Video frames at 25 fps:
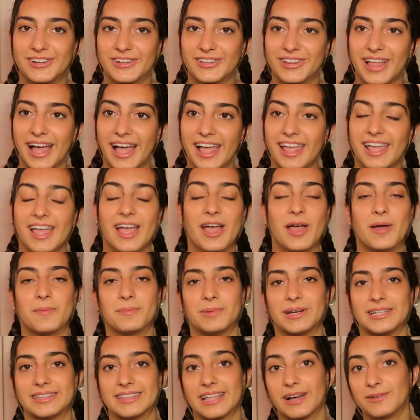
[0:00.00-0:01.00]
all that,
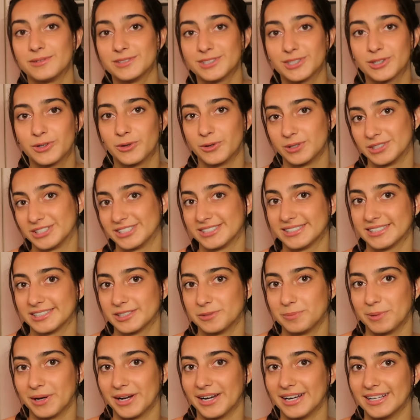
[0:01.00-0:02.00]
but that was a gorgeous
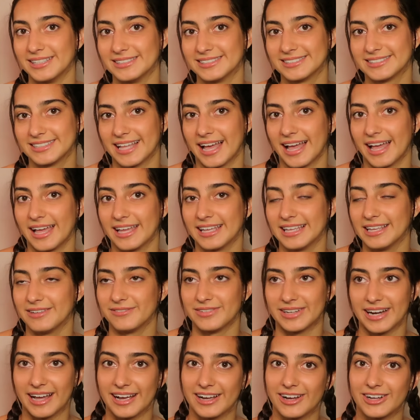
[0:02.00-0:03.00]
experience that
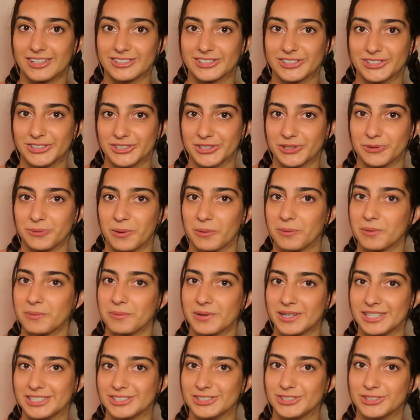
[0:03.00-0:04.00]
even I got to do while we
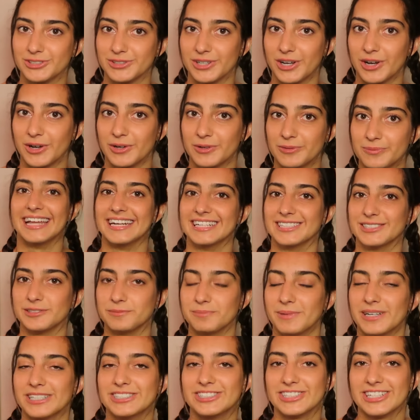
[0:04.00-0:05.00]
were in Juneau. And as
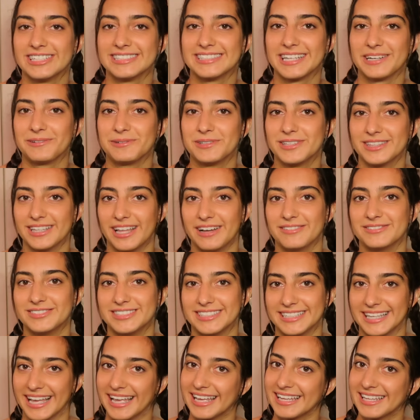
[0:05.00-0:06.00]
much as I would love
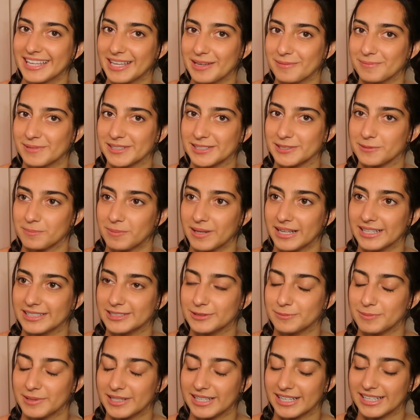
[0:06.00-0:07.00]
to gatekeep this
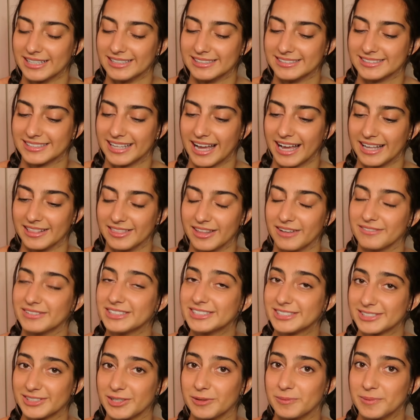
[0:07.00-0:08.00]
place because I love
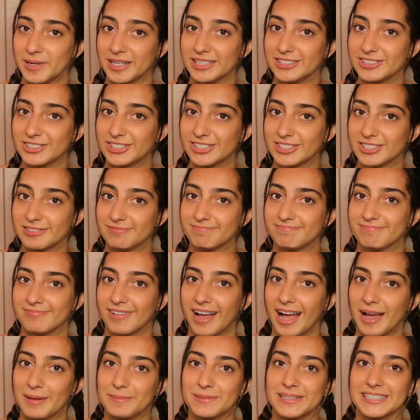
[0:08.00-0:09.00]
it so much,
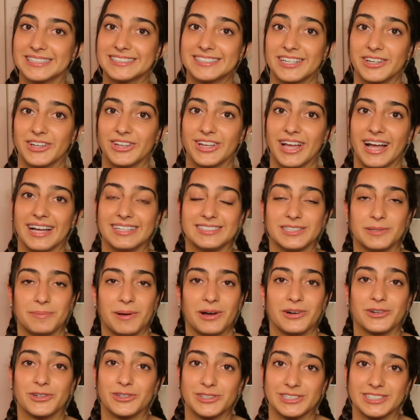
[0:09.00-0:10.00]
I'm gonna tell you guys
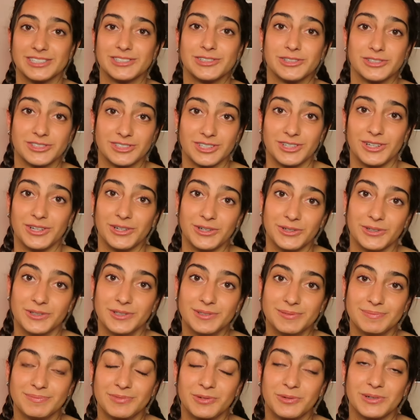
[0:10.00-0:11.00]
about Crystal
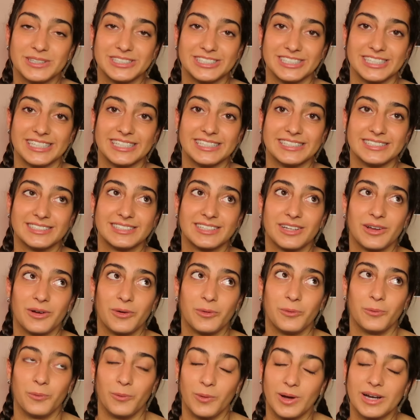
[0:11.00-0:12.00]
Saloon, which is
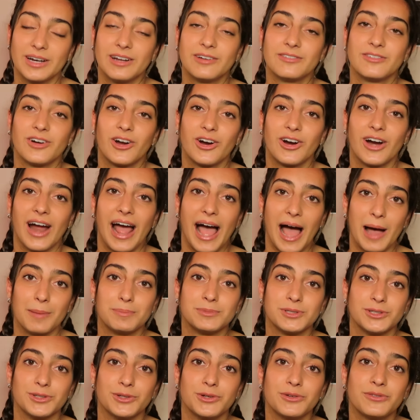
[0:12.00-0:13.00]
one of our
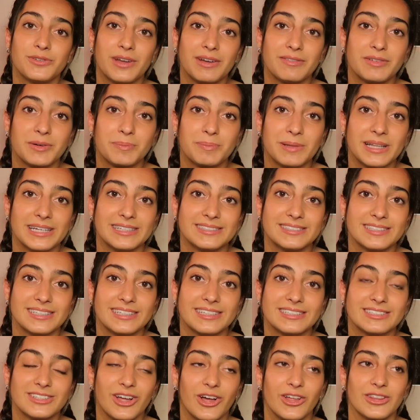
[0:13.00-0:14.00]
absolute favorite
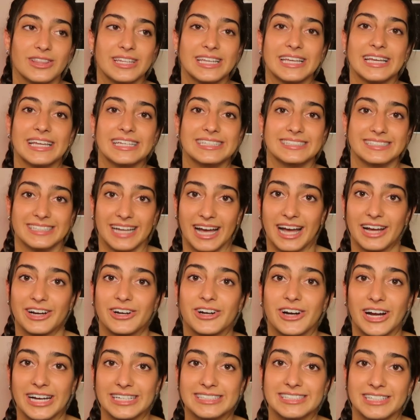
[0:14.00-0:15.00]
places on the
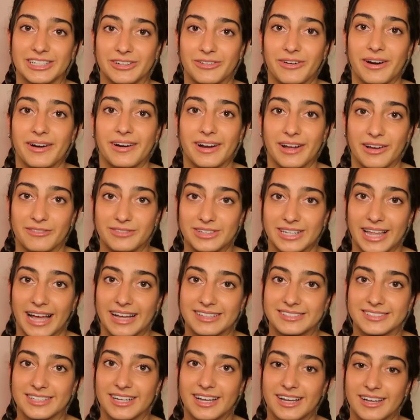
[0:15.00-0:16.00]
entire itinerary of
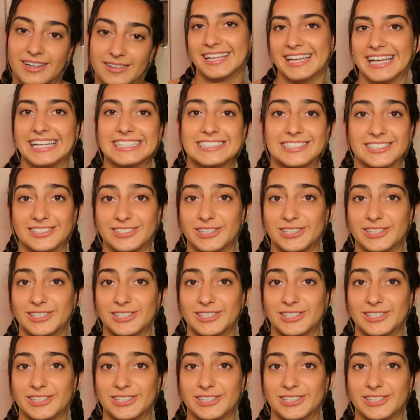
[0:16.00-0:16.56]
Alaska. It's a